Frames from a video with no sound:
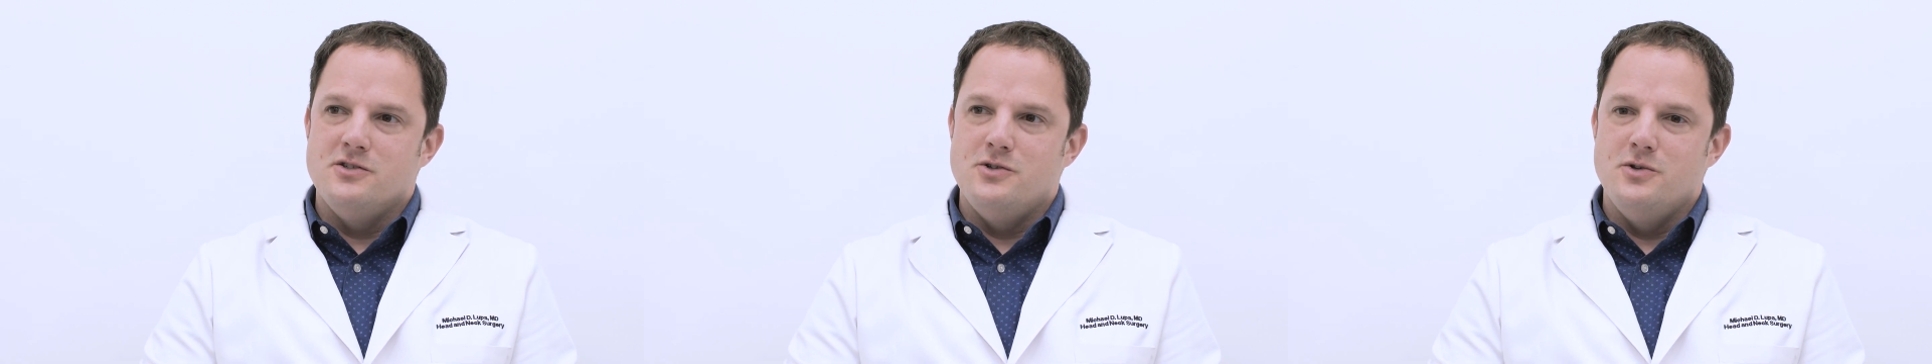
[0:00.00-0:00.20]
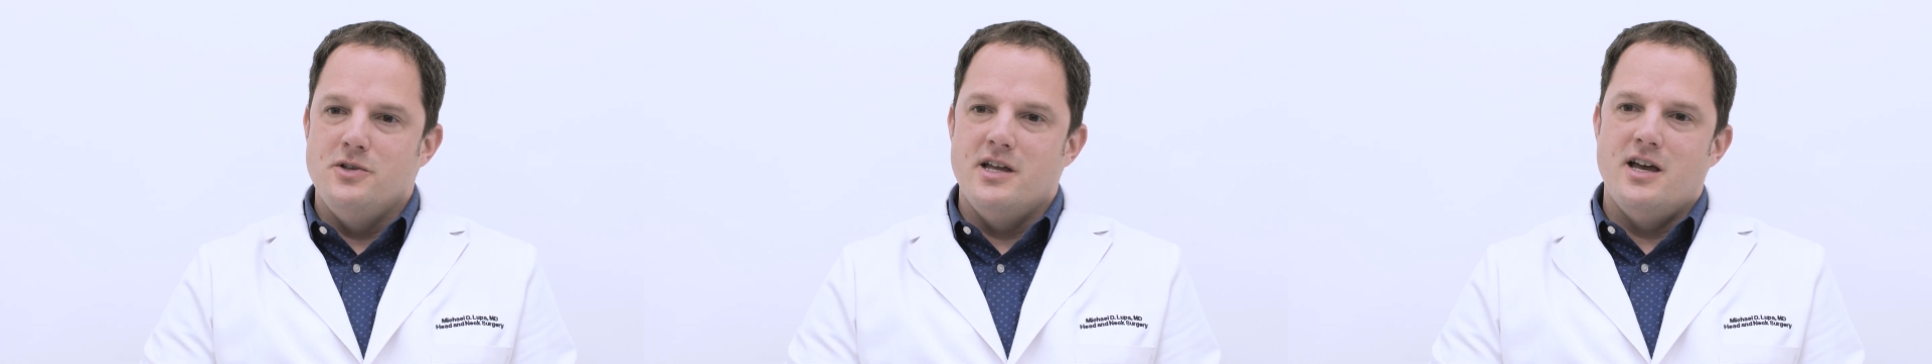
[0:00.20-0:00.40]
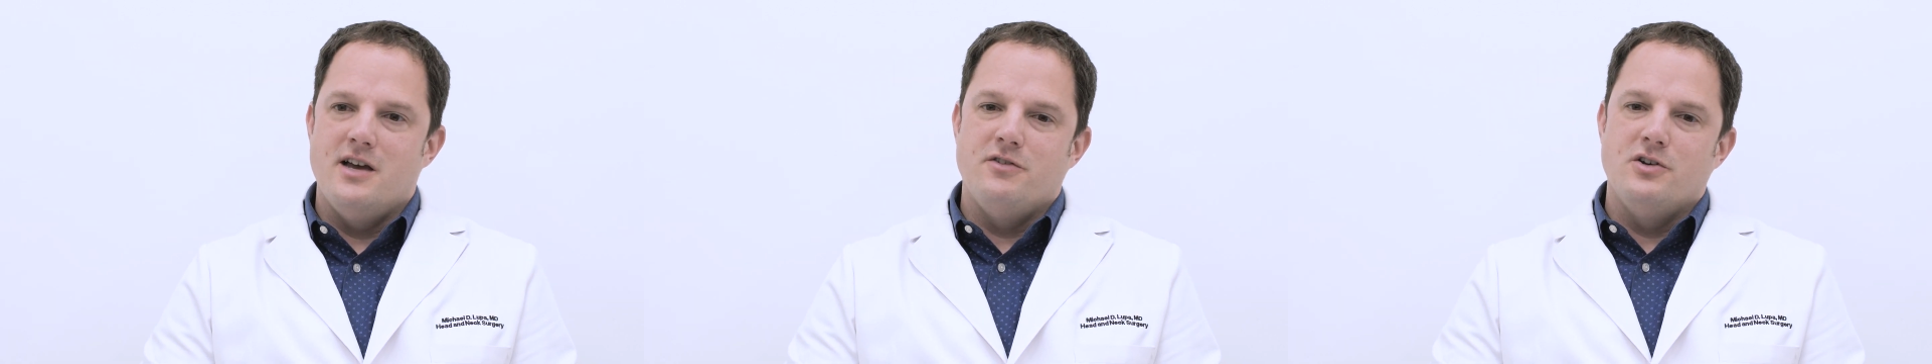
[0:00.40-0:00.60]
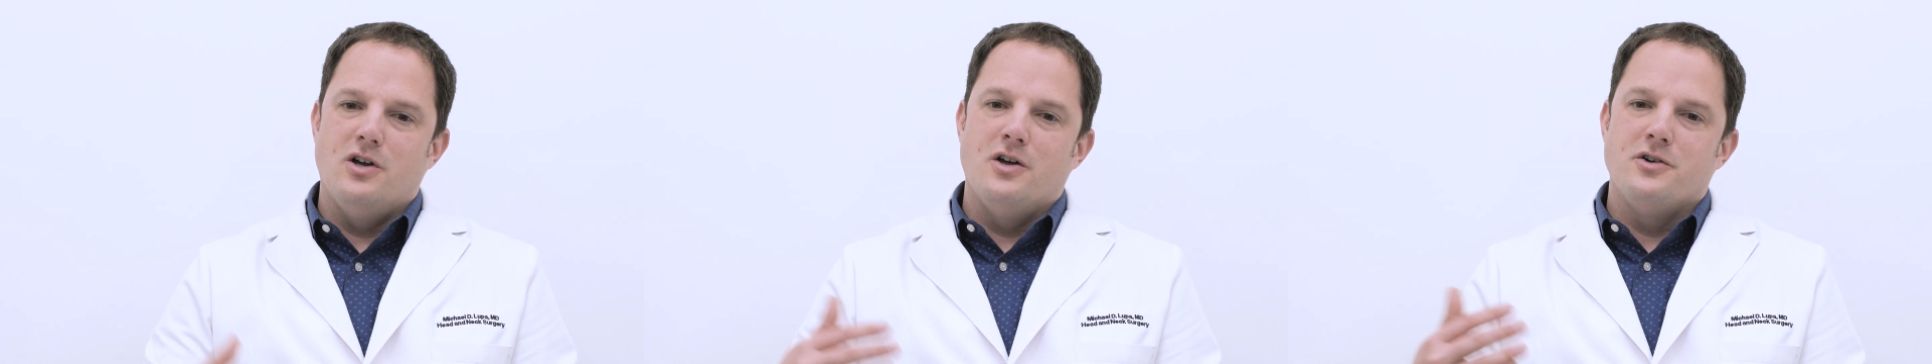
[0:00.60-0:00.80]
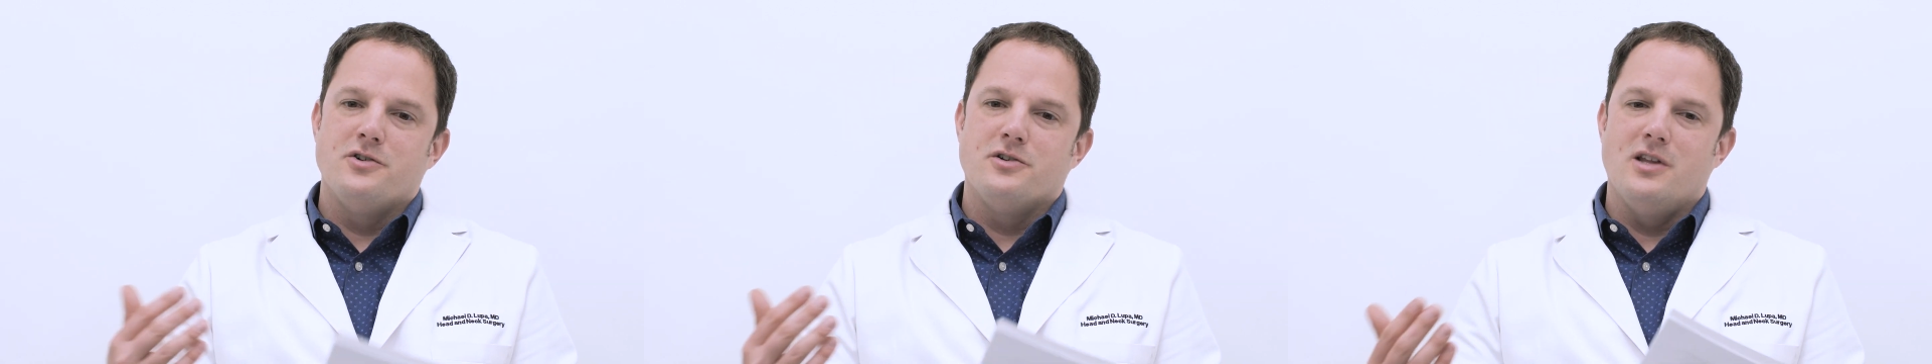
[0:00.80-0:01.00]
Do they have an
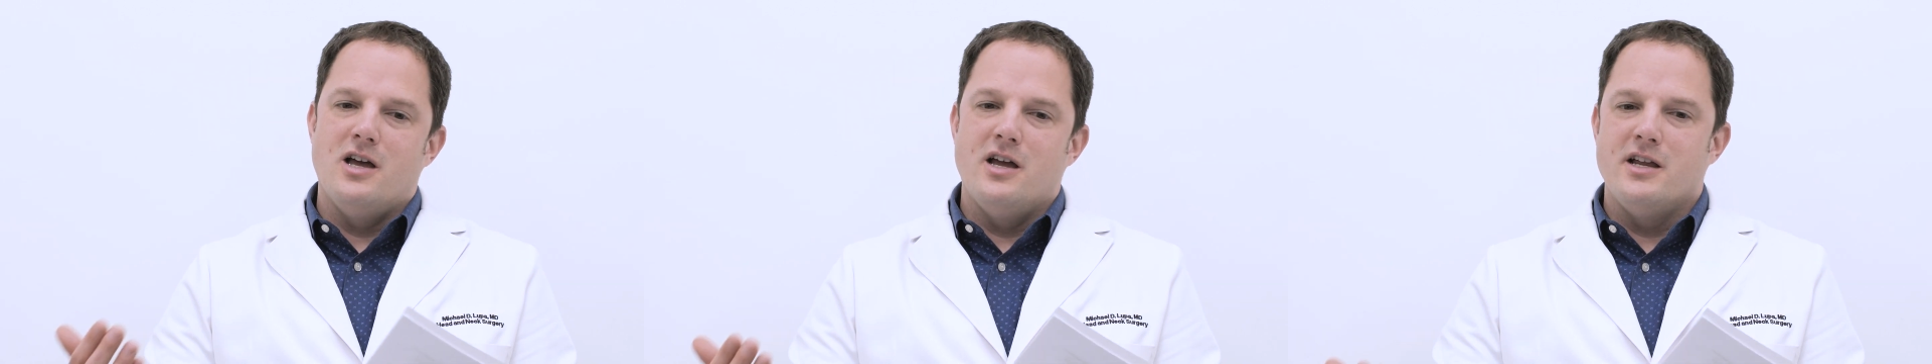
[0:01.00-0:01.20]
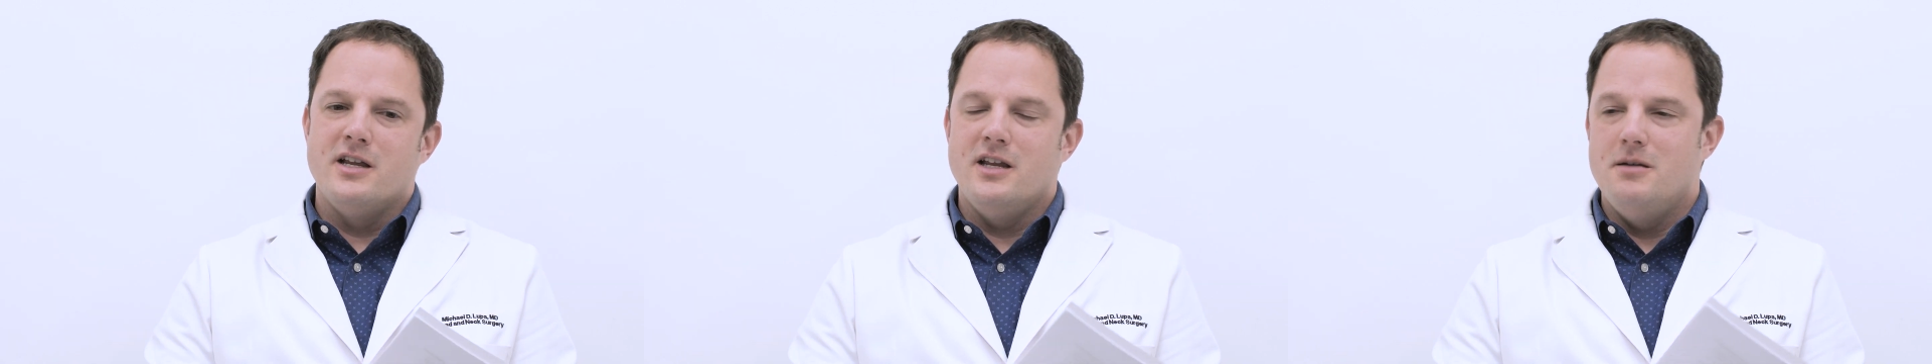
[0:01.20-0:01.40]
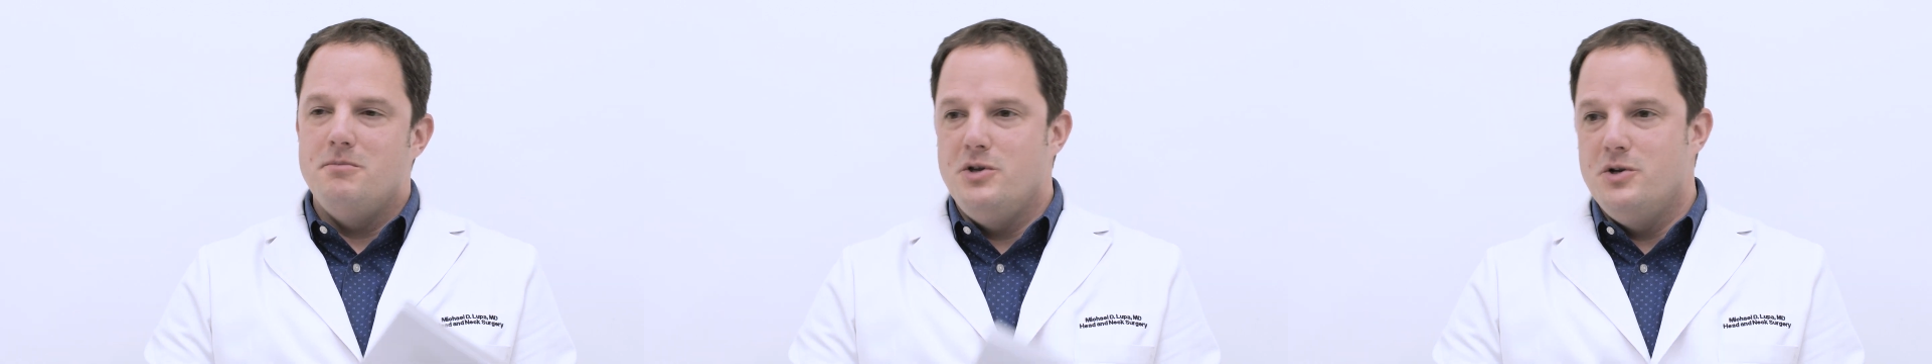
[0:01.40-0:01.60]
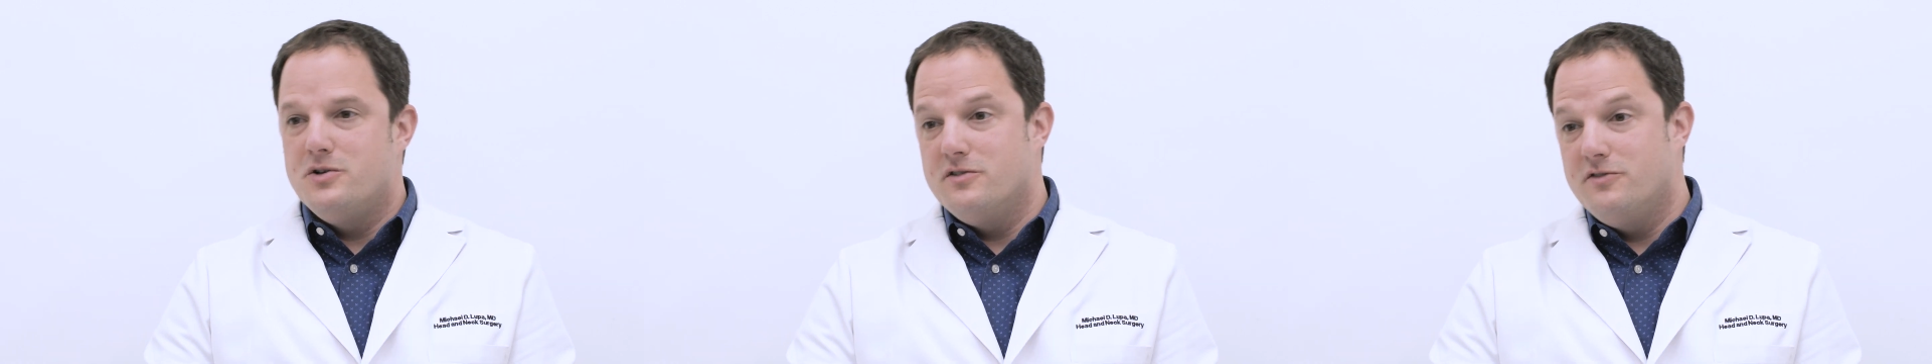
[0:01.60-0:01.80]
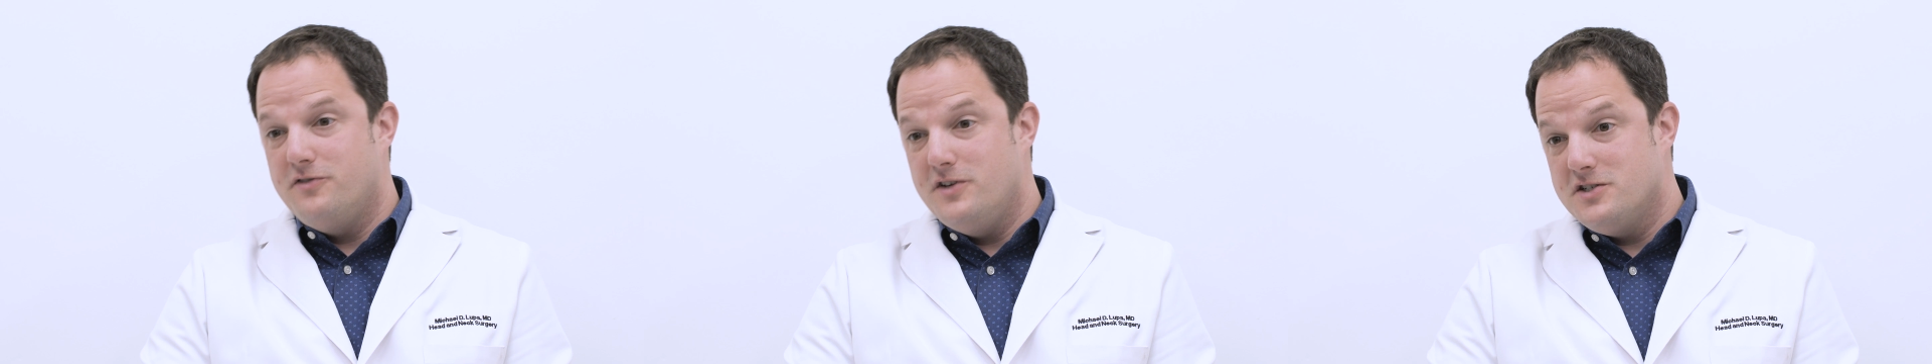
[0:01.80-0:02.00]
underlying
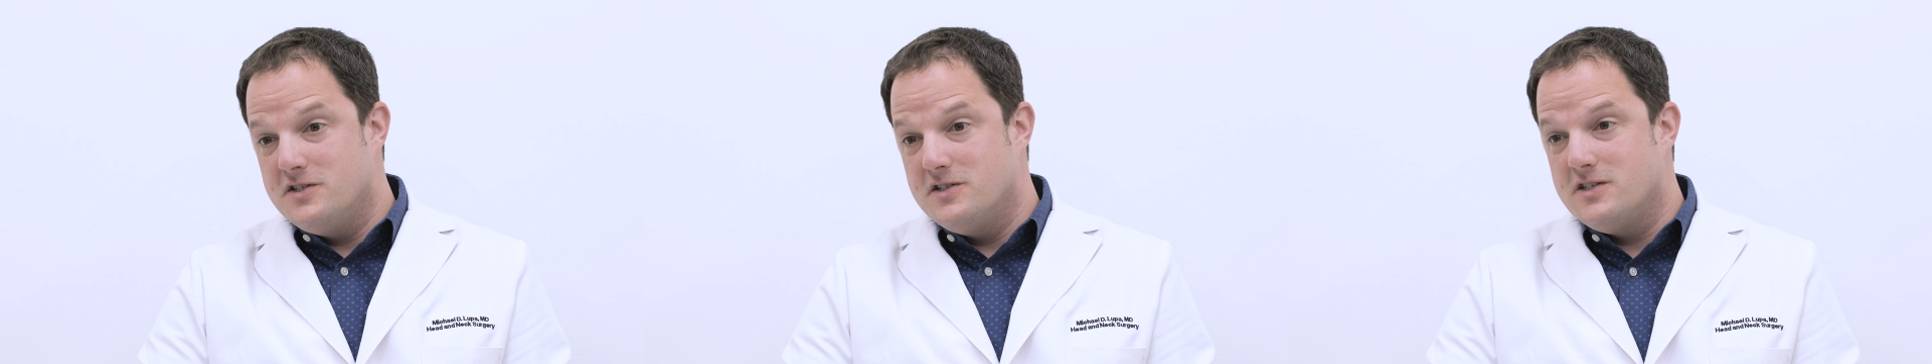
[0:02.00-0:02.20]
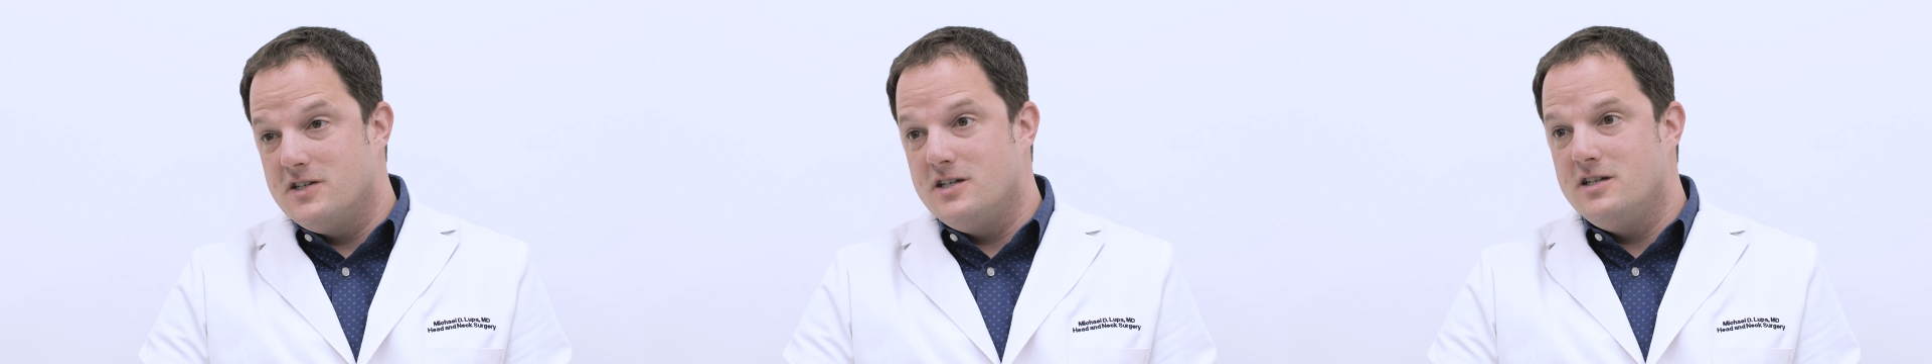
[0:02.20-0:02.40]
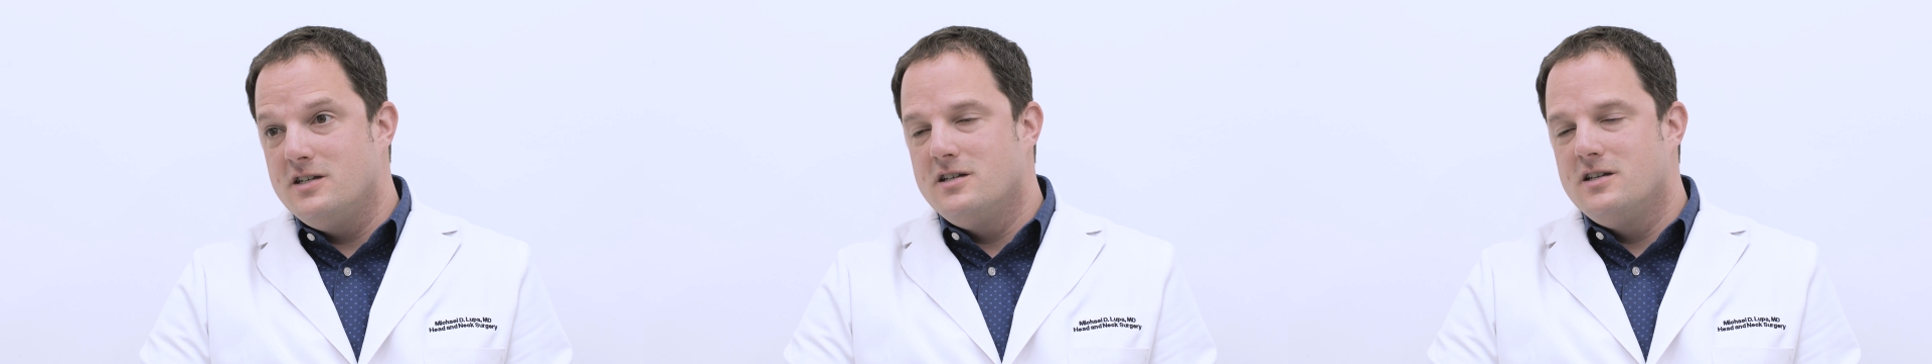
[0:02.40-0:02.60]
immunodeficiency?